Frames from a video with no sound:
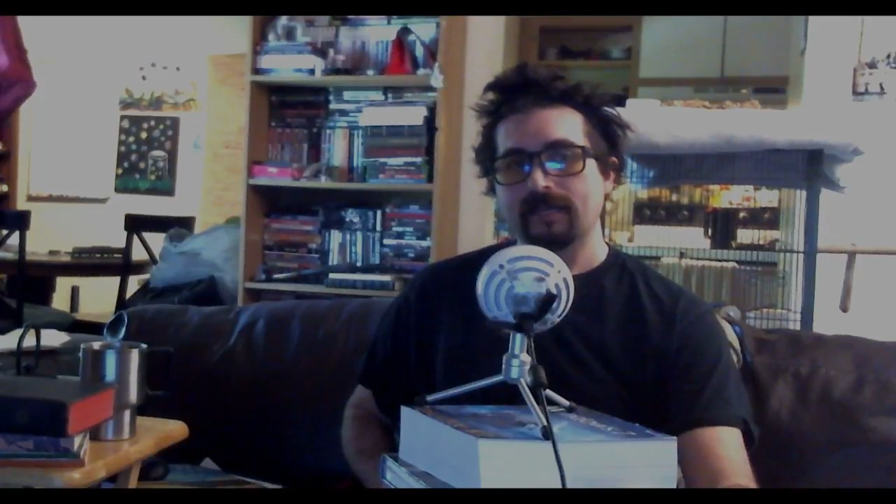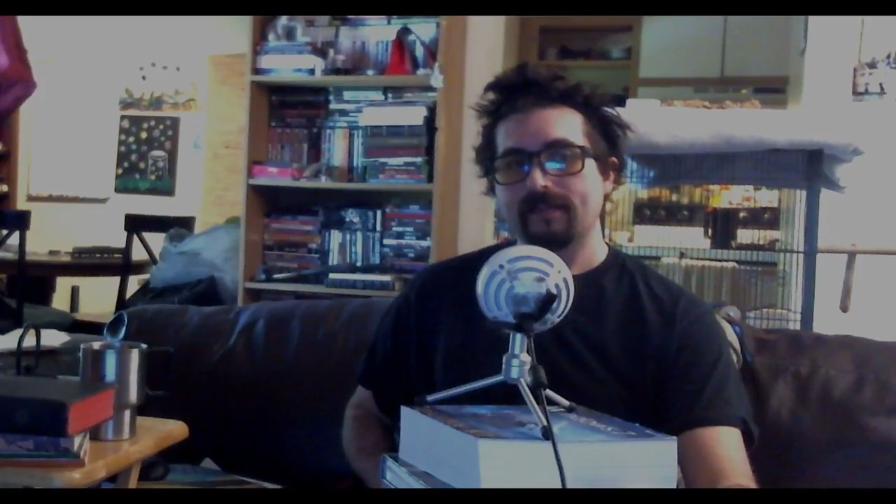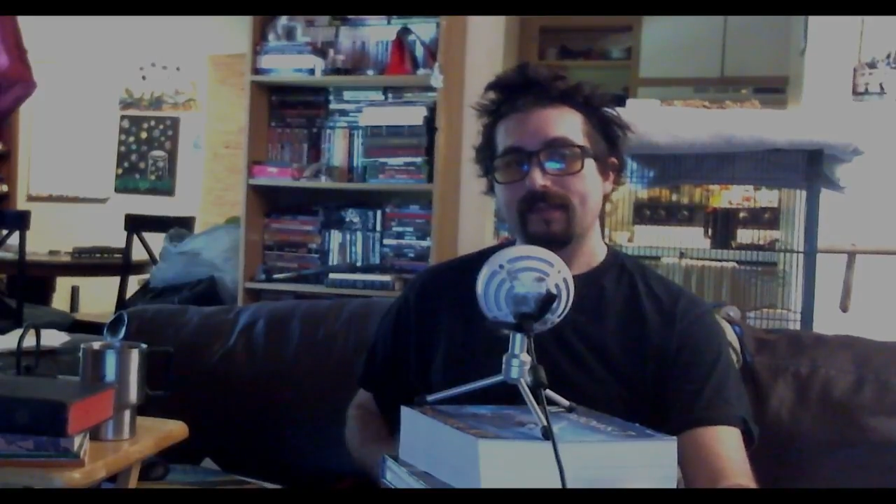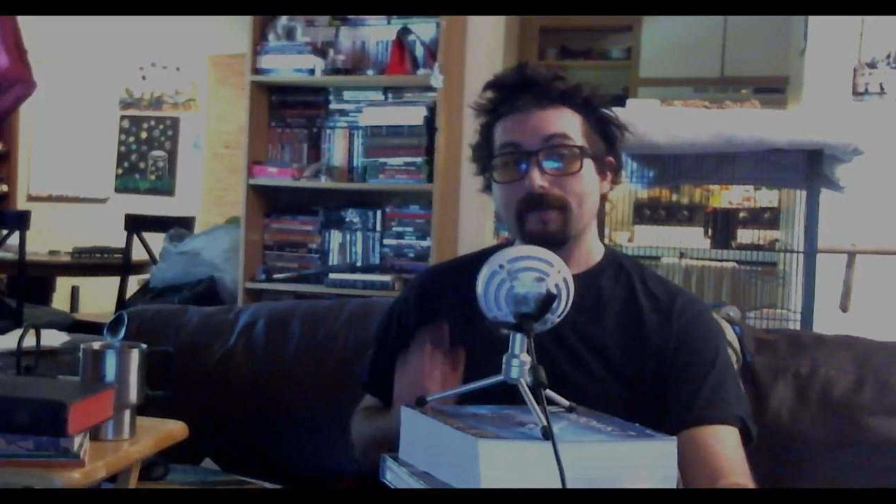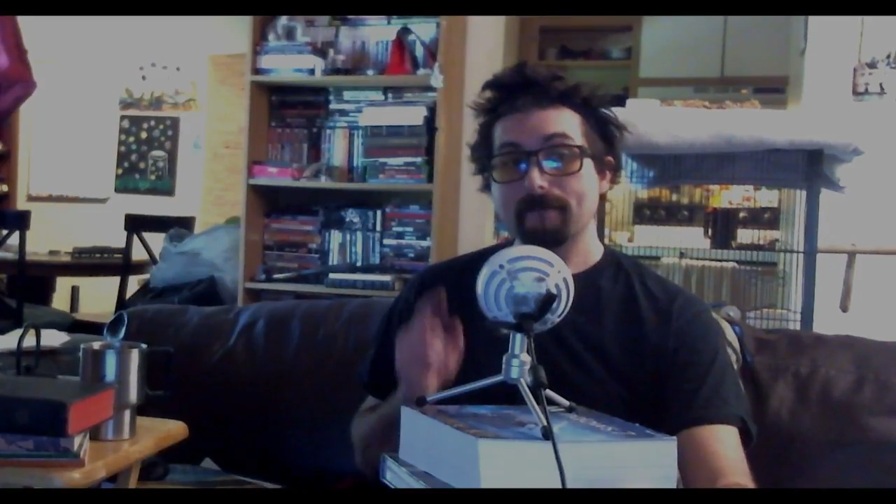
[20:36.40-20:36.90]

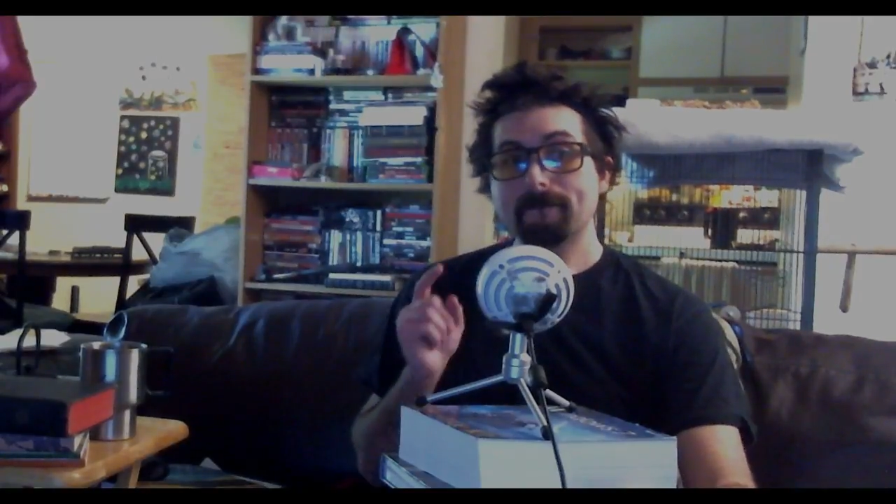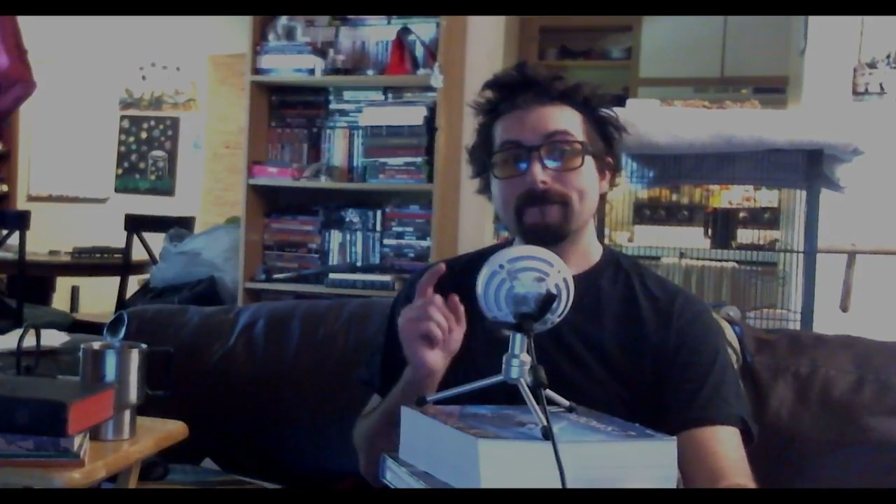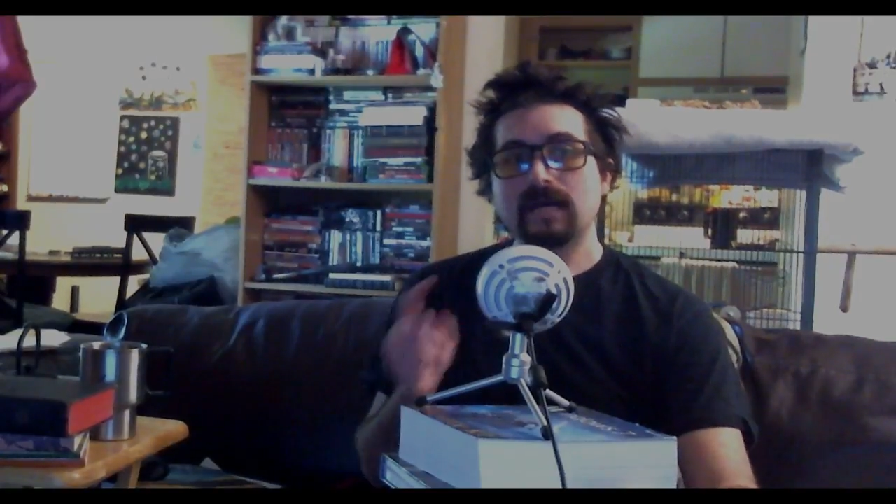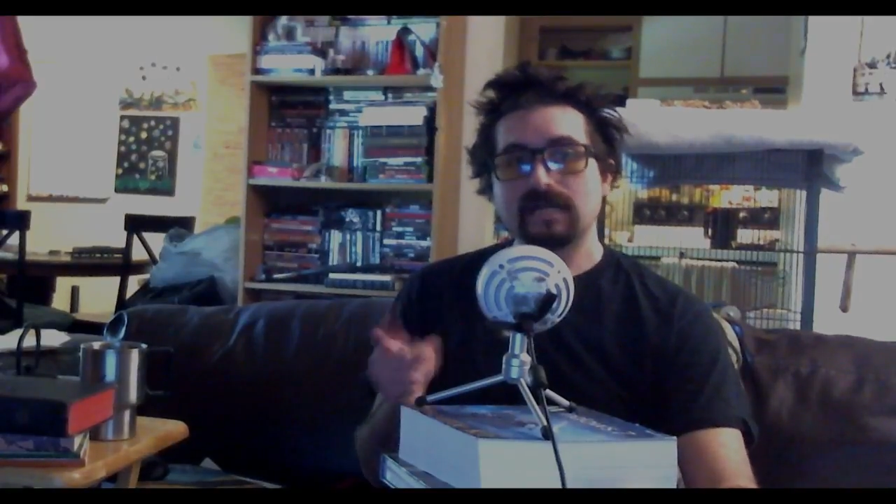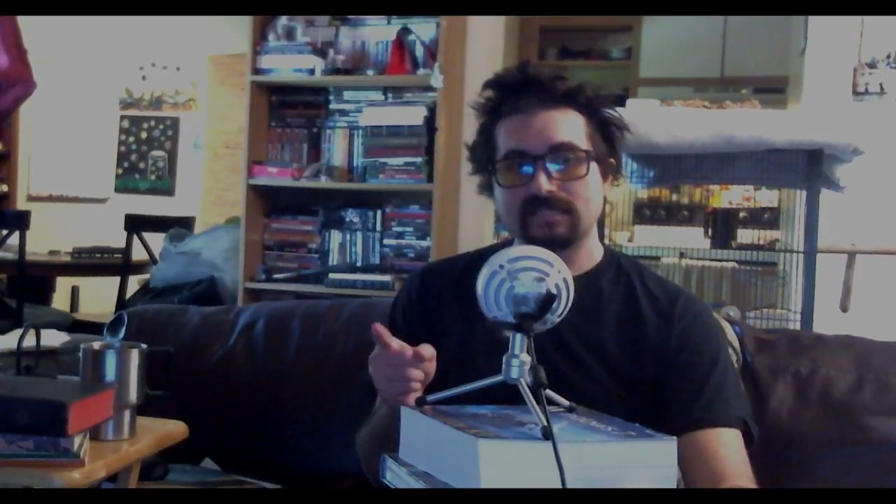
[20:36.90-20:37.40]
They
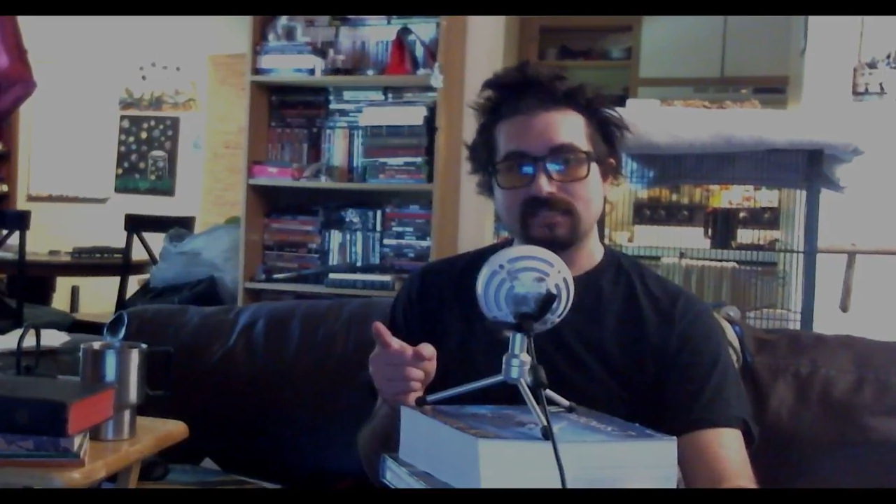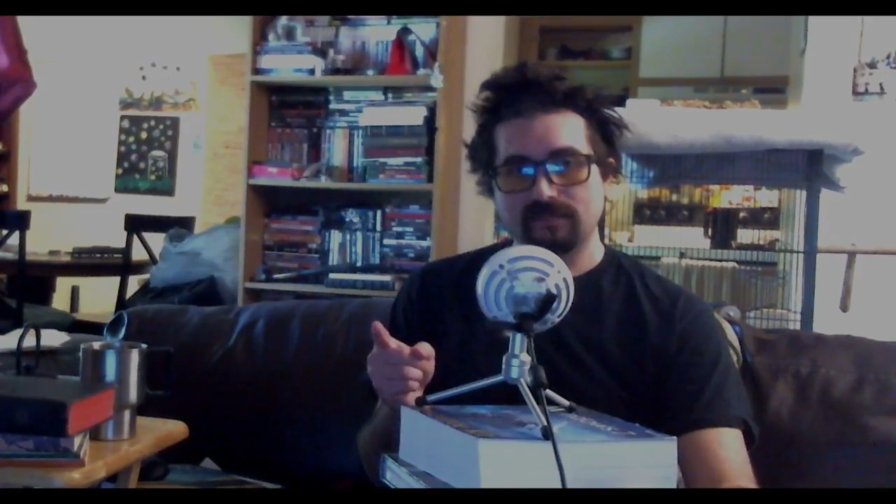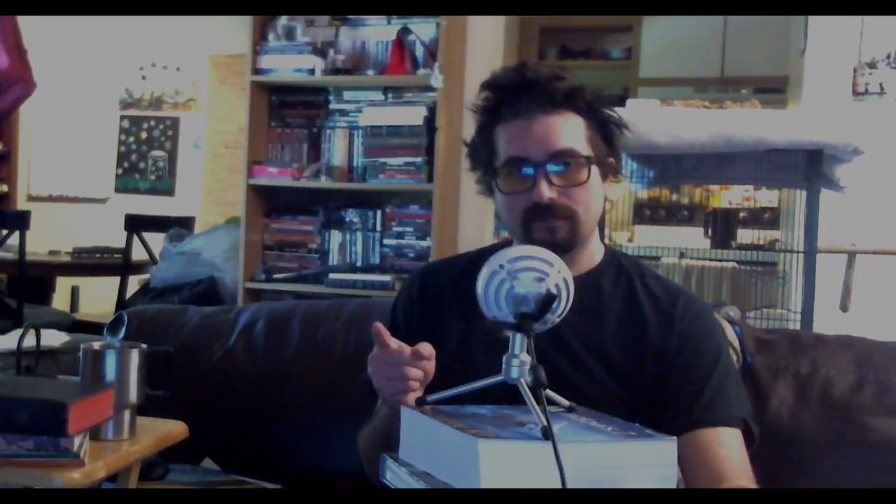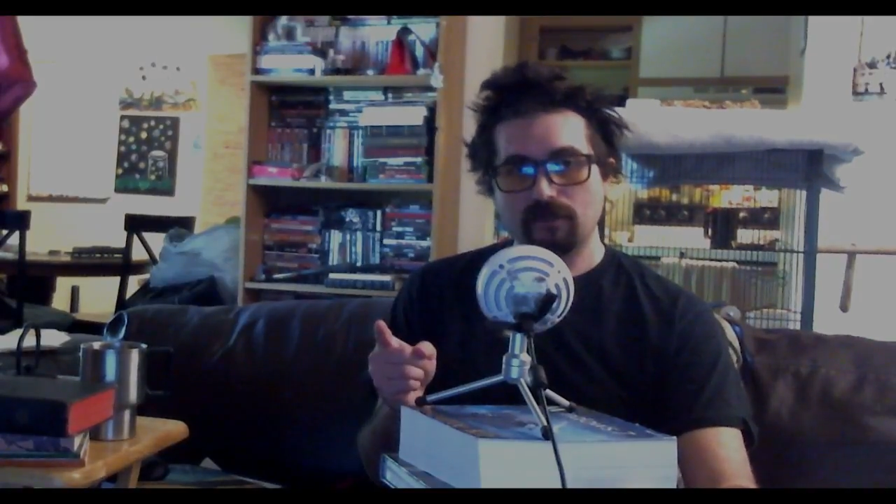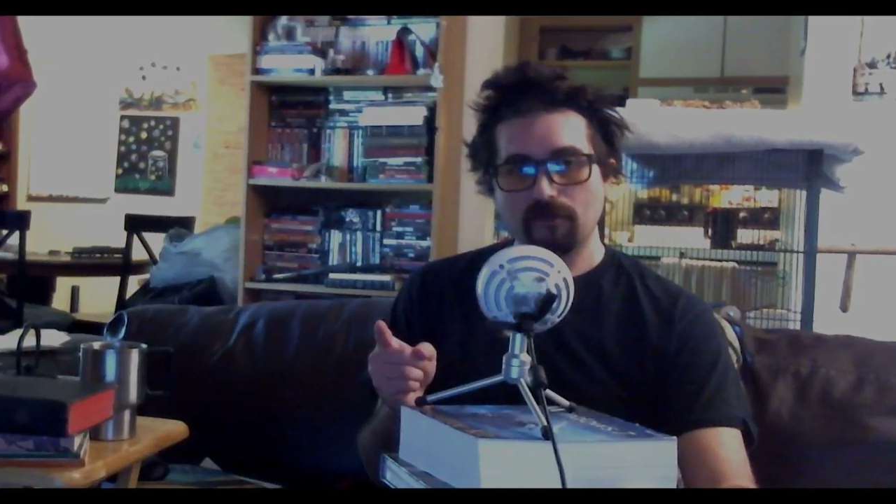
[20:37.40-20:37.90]
must
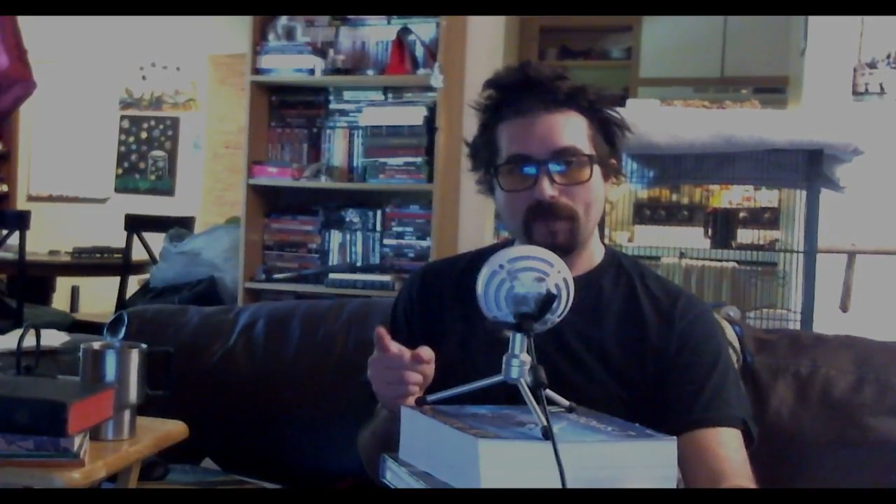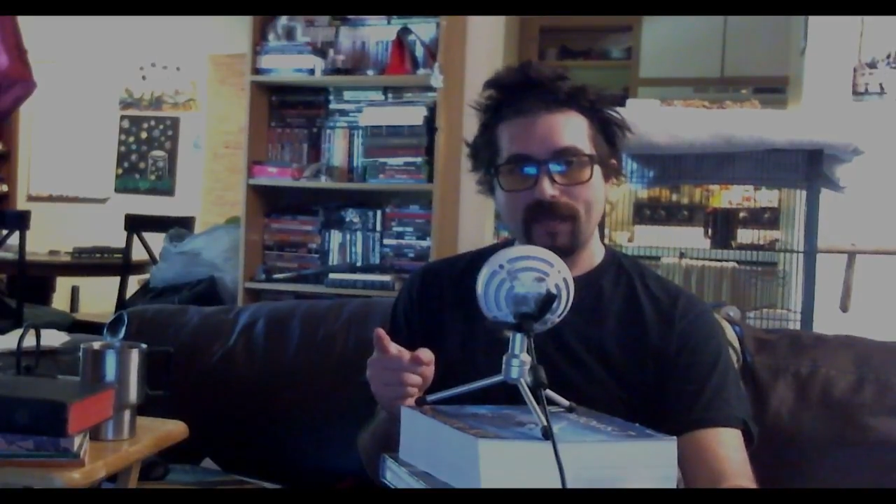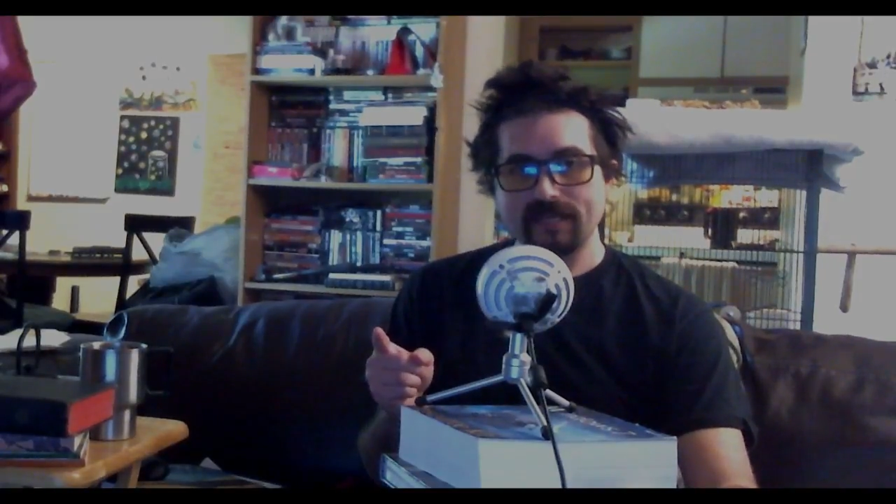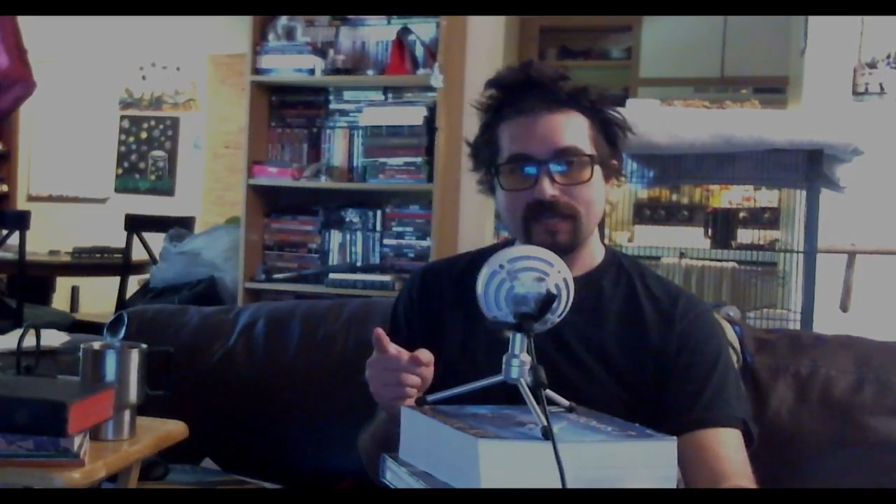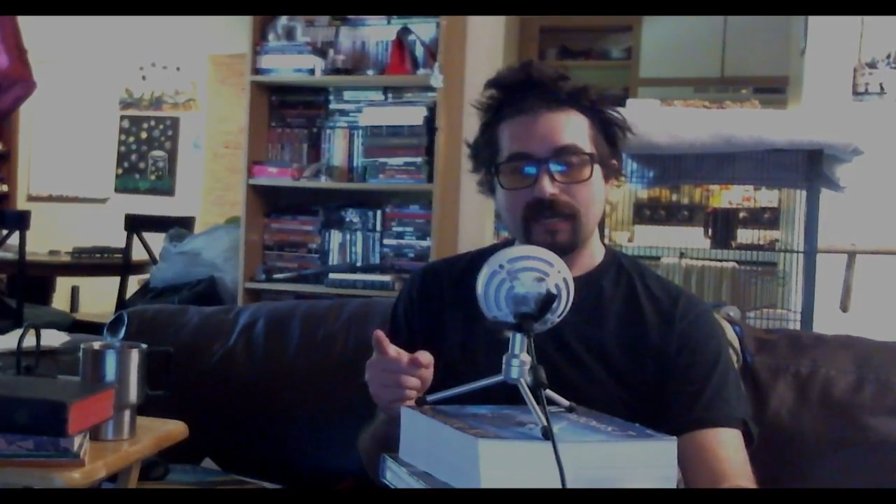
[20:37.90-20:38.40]
obey
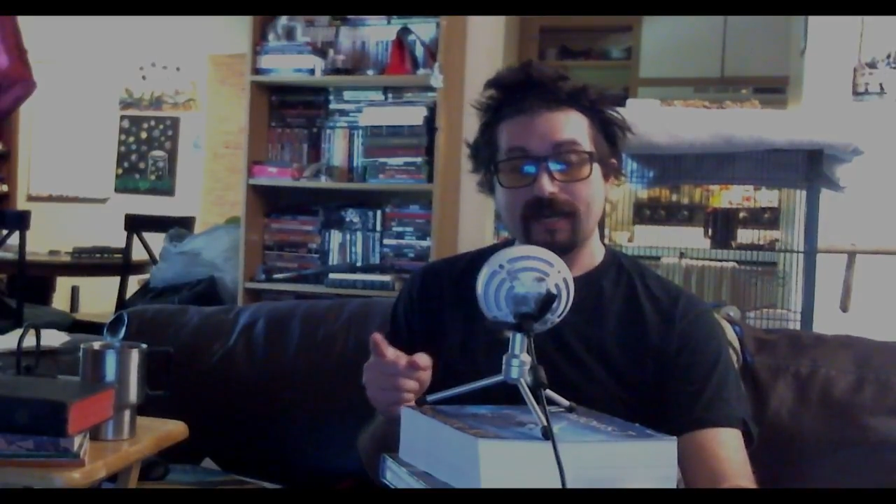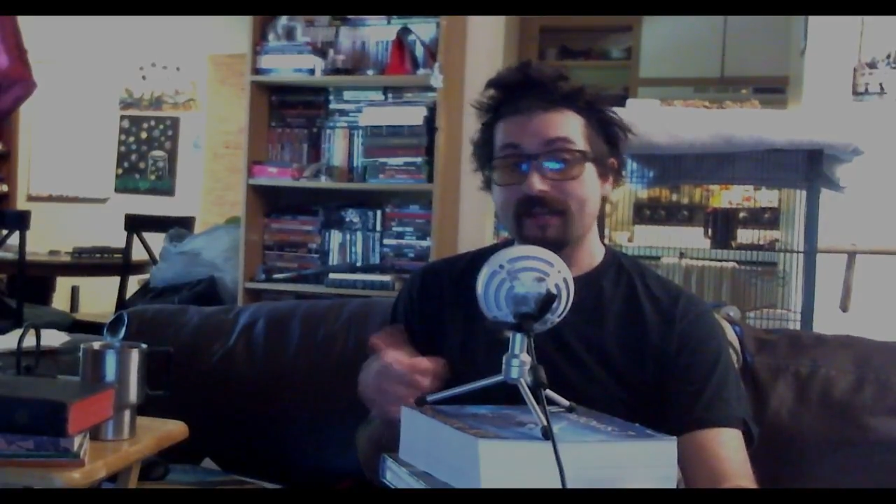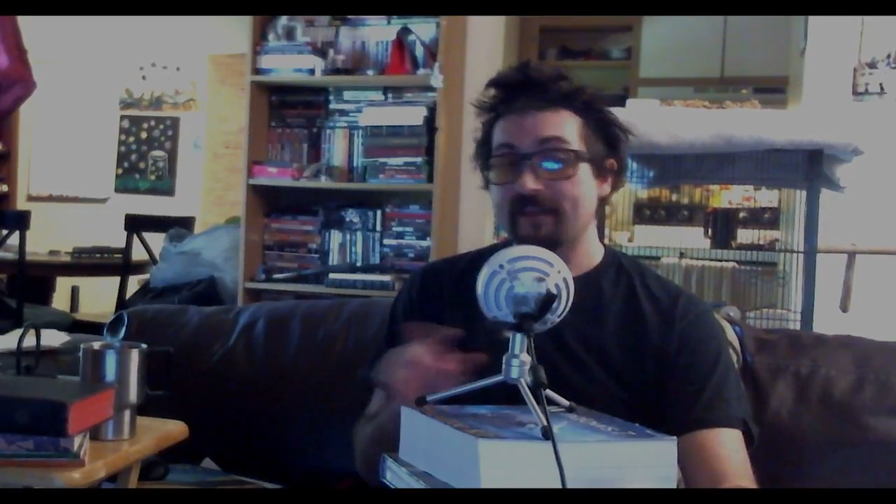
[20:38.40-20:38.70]
God.